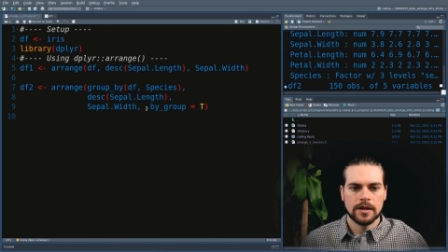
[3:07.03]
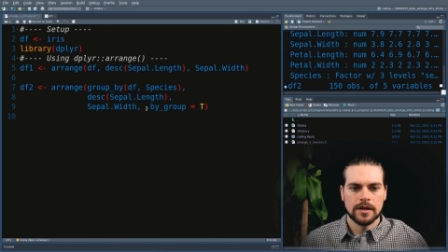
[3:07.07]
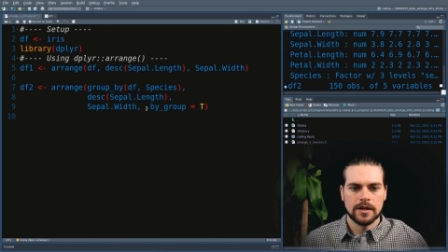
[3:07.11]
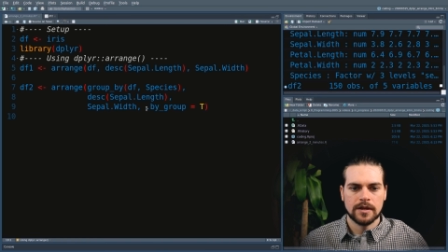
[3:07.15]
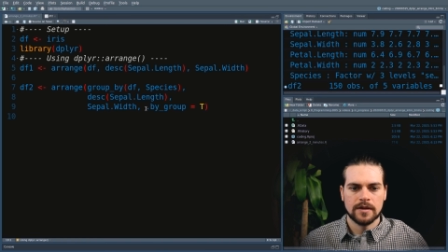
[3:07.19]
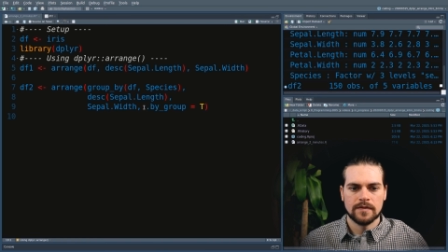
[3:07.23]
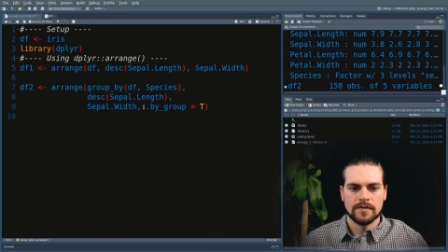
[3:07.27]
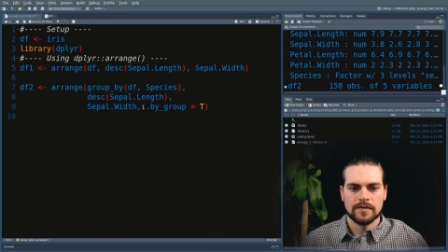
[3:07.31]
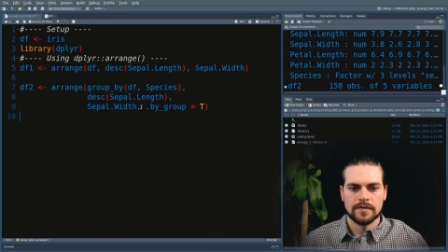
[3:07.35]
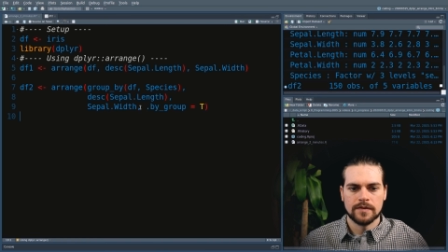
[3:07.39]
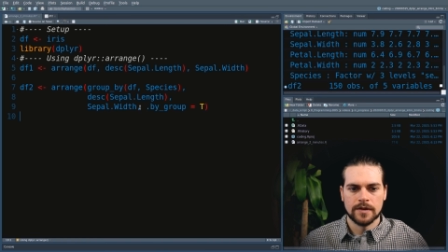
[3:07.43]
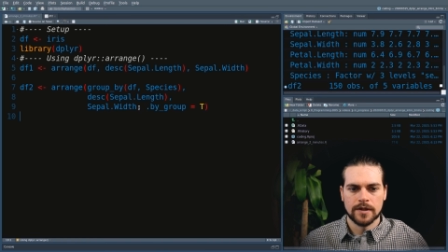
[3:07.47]

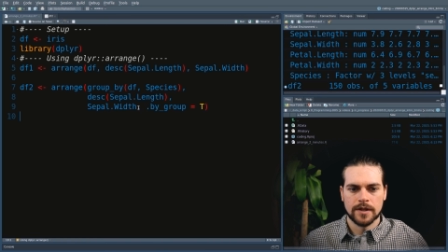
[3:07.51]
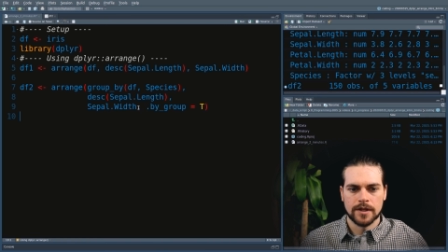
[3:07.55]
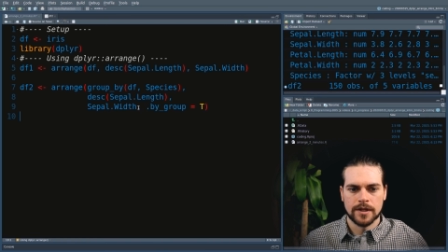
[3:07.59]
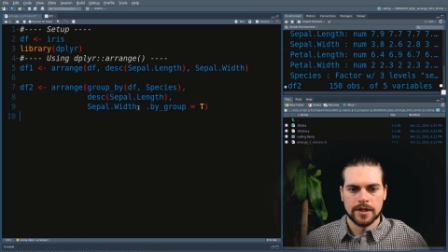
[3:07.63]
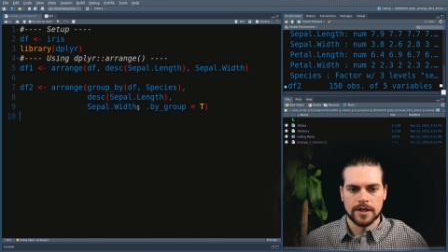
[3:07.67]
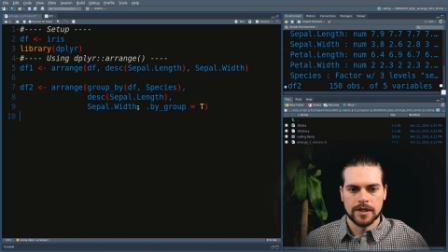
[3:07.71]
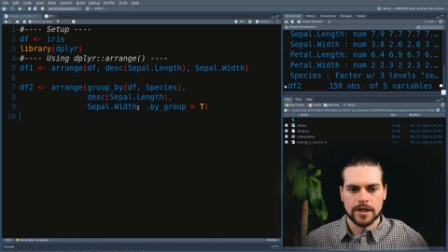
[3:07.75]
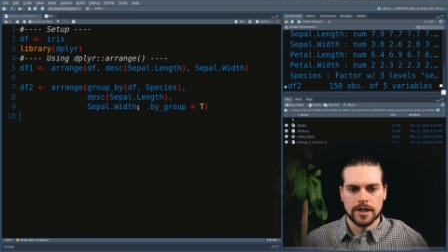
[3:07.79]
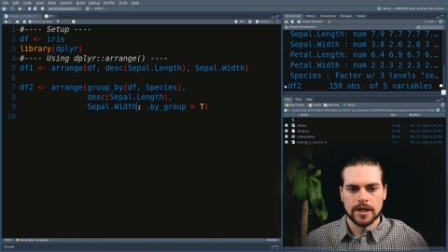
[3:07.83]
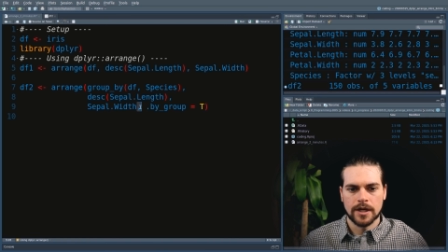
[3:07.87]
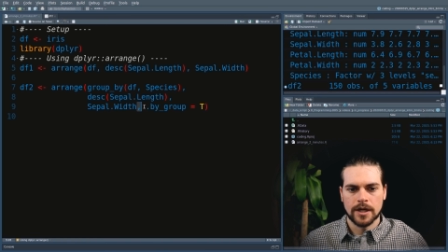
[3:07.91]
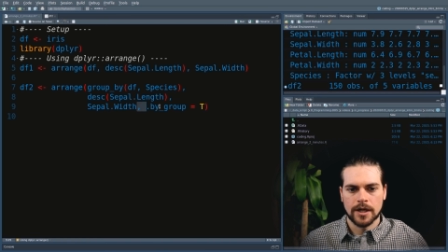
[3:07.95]

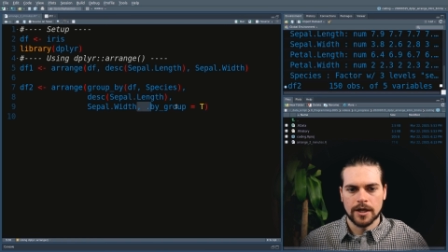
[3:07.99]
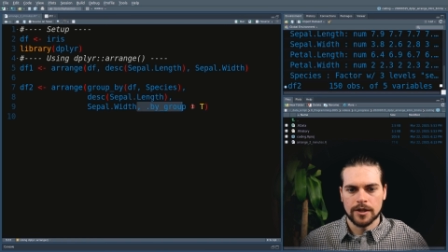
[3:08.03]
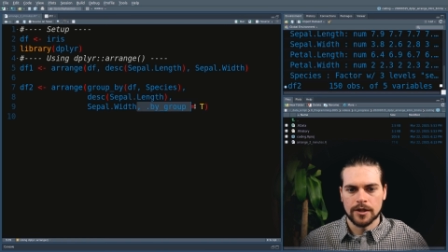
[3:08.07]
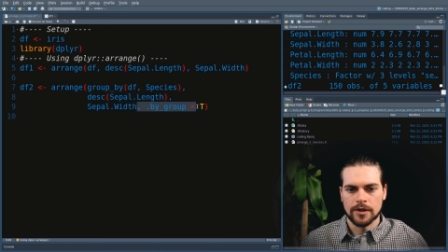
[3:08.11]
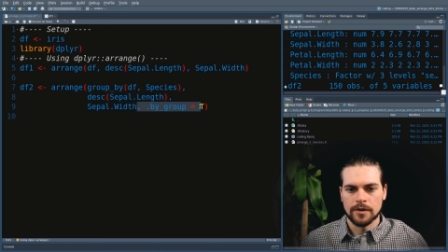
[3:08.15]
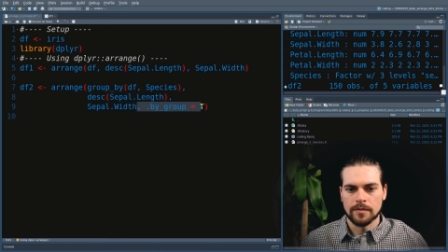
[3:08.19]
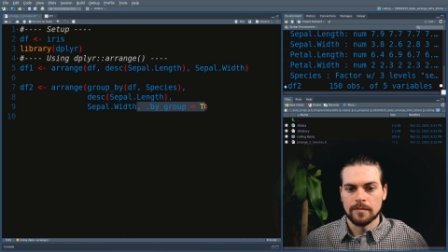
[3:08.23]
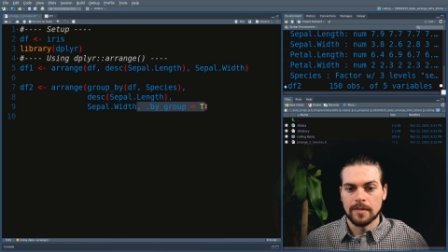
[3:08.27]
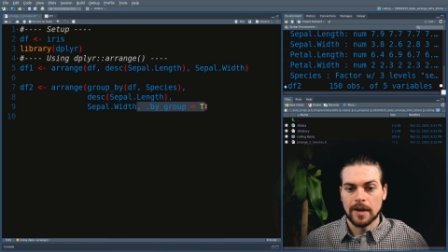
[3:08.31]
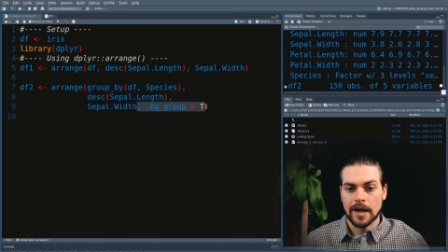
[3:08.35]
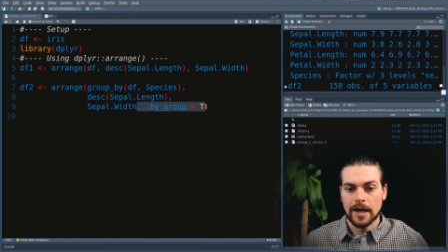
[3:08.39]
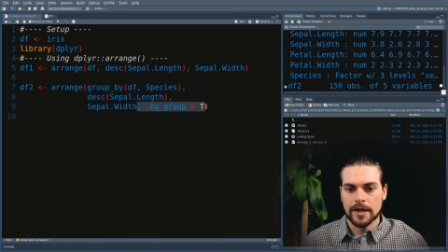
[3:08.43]
given uh,
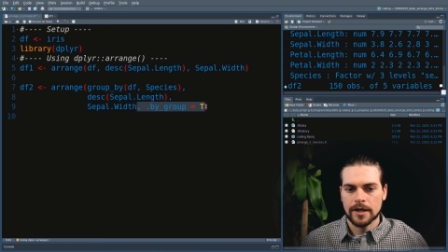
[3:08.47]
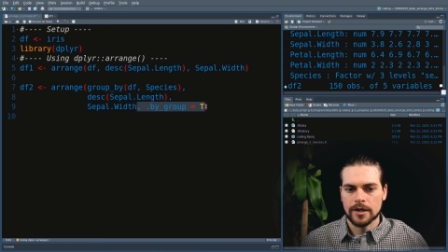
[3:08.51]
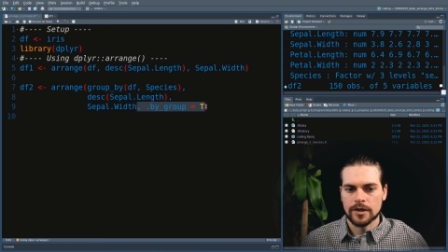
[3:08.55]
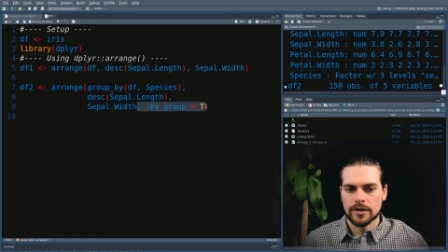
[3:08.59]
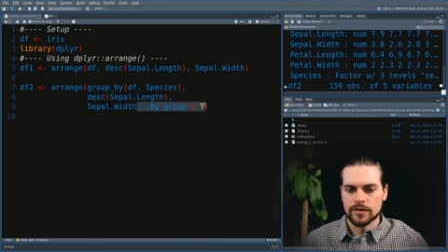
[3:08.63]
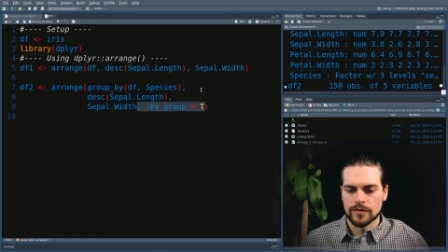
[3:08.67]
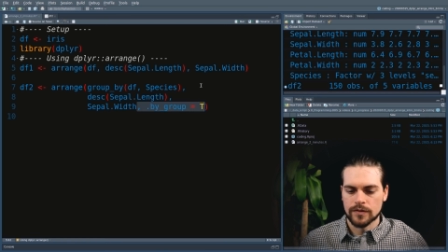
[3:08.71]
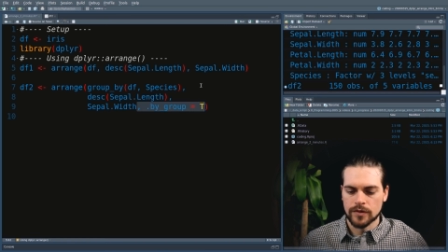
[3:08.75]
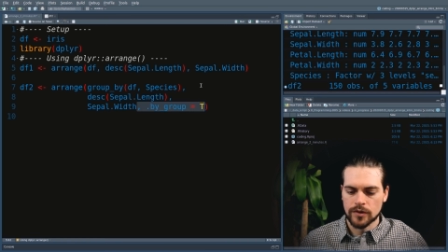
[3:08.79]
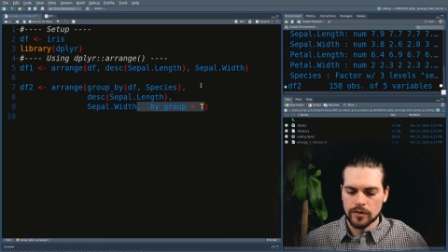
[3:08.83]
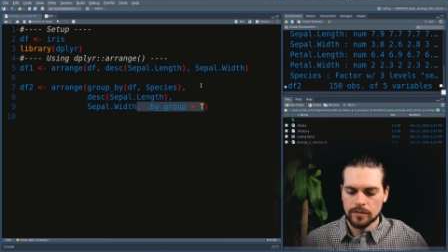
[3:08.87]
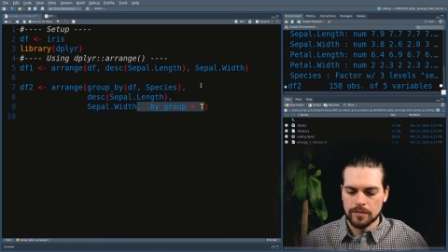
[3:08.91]
the by
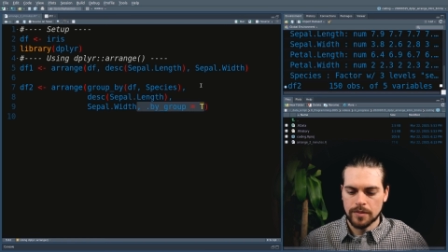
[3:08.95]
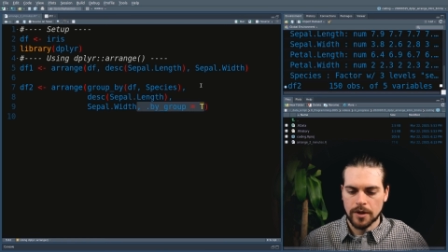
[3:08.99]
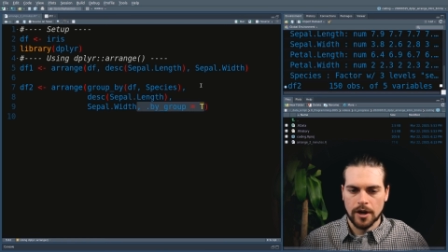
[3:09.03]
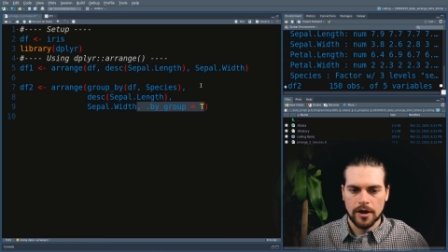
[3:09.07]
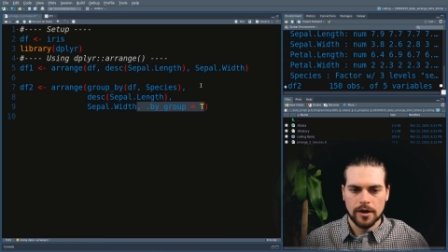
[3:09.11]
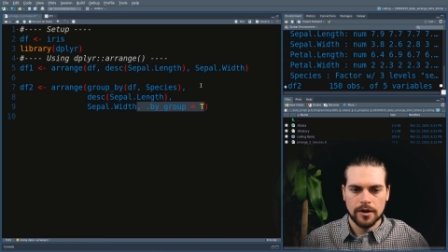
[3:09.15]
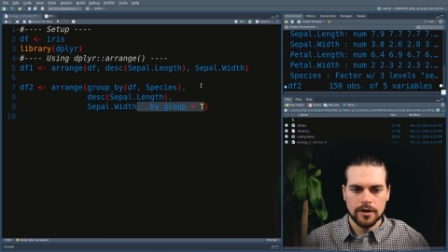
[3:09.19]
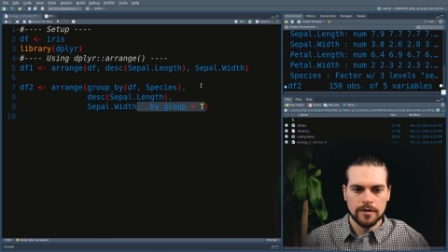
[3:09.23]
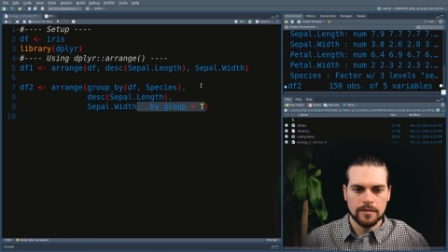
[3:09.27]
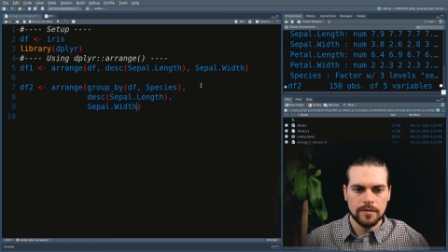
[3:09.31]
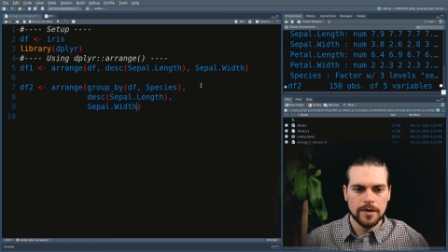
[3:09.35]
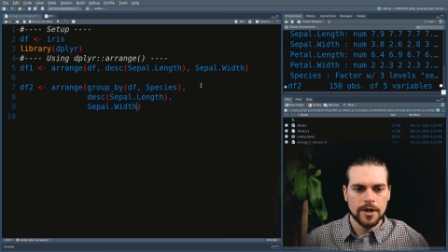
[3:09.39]
group
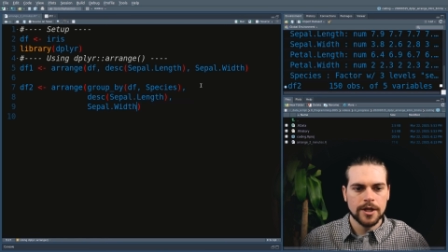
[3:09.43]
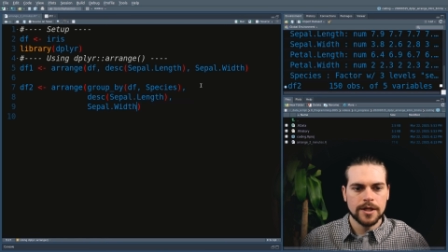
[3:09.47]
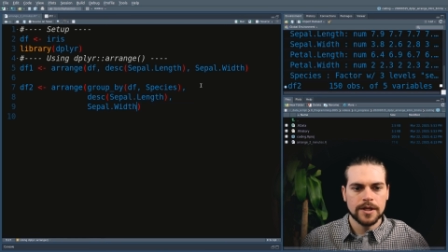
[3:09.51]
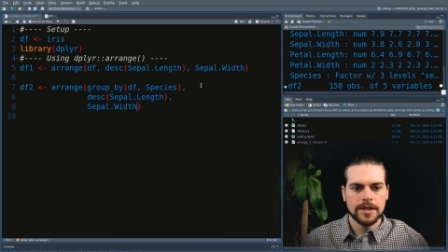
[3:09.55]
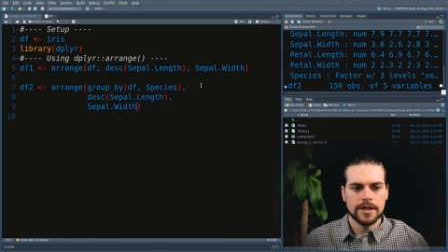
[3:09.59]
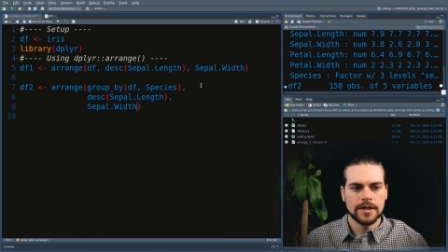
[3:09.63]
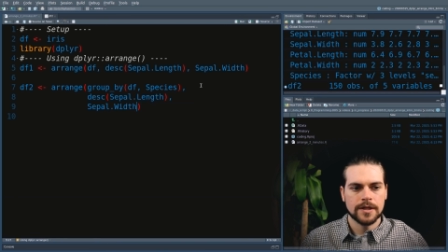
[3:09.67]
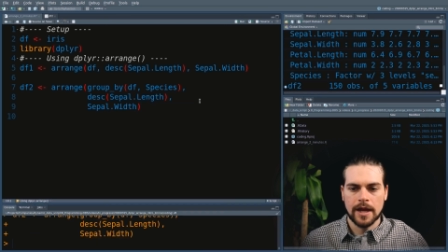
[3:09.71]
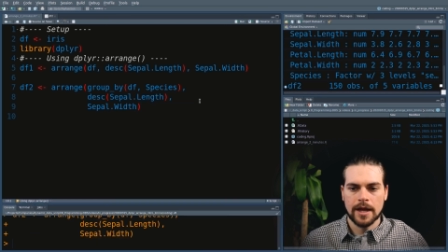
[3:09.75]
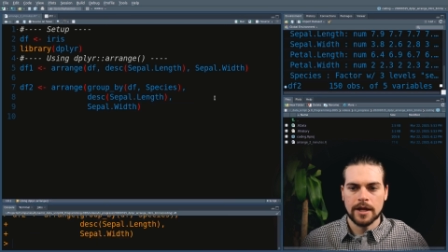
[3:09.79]
argument,